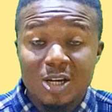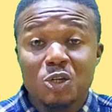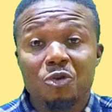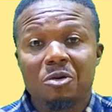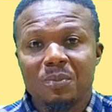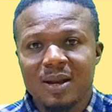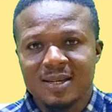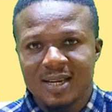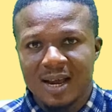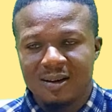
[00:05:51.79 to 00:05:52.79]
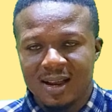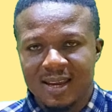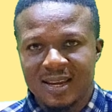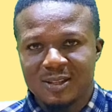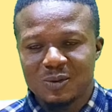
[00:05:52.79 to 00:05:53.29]
to replace our
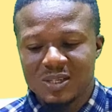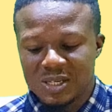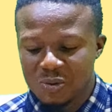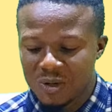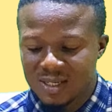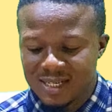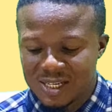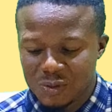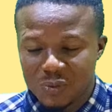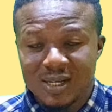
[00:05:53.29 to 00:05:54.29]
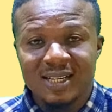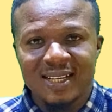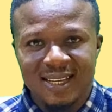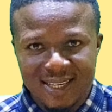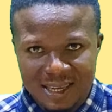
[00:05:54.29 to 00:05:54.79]
a to see what it will
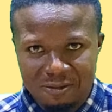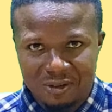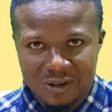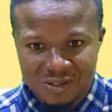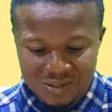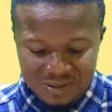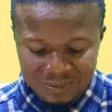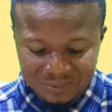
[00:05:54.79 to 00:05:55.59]
give us.